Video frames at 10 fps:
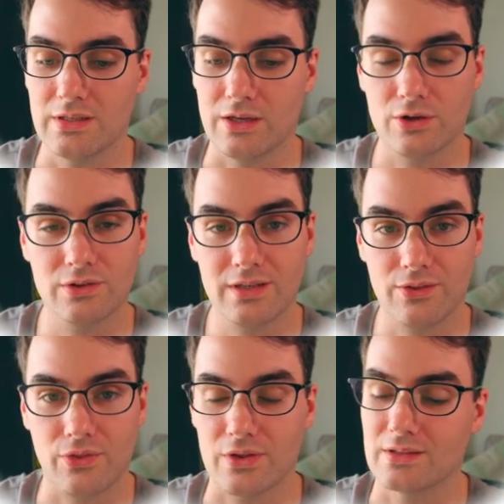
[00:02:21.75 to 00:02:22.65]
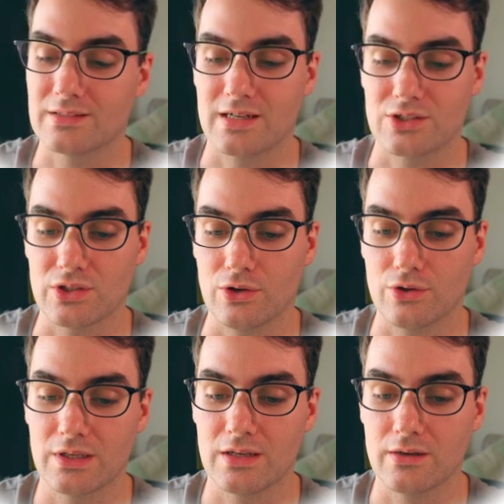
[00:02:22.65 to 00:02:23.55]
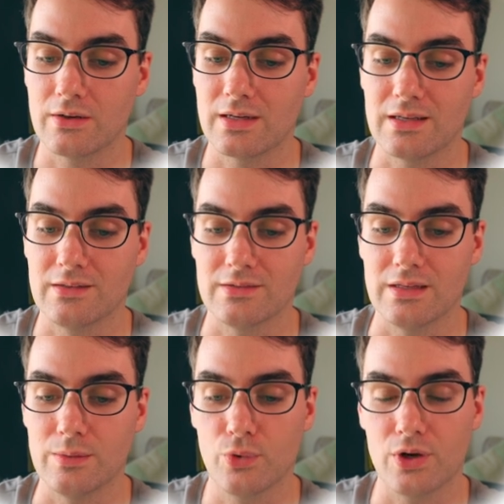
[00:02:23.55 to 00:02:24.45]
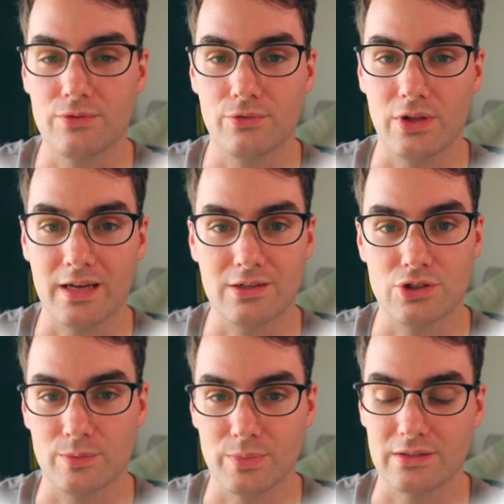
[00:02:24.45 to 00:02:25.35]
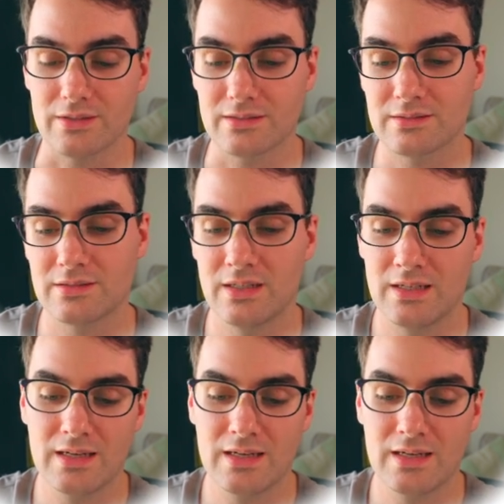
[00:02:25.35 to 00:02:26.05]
the only other thing that's actually on here is the pre-flight shopping list.